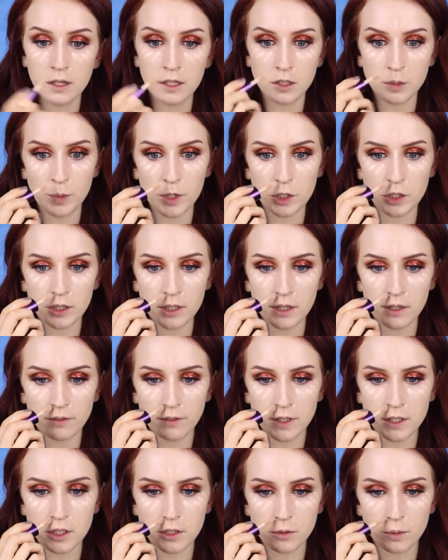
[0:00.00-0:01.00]
especially
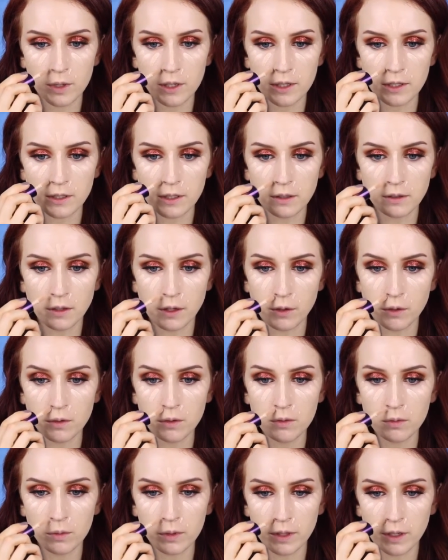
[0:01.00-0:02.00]
if I just wear this
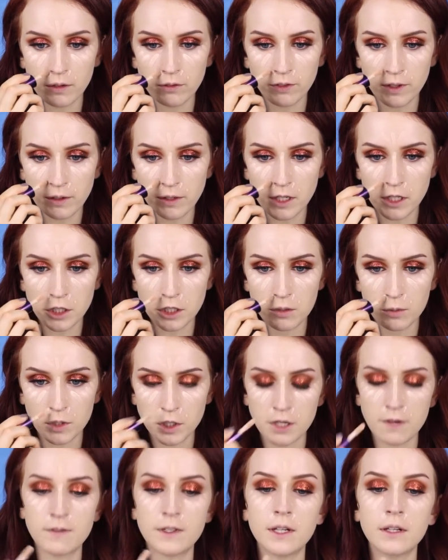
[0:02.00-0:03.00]
alone without foundation,
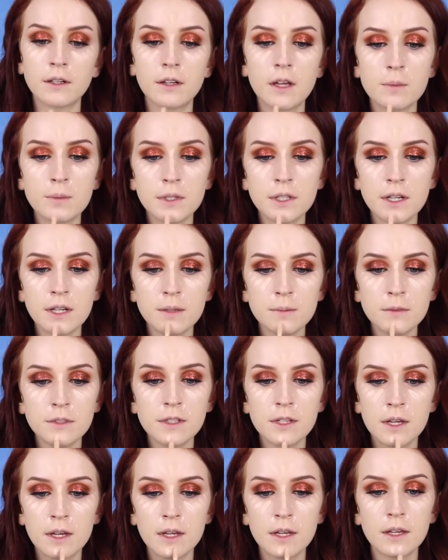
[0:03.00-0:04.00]
which I've done a couple times.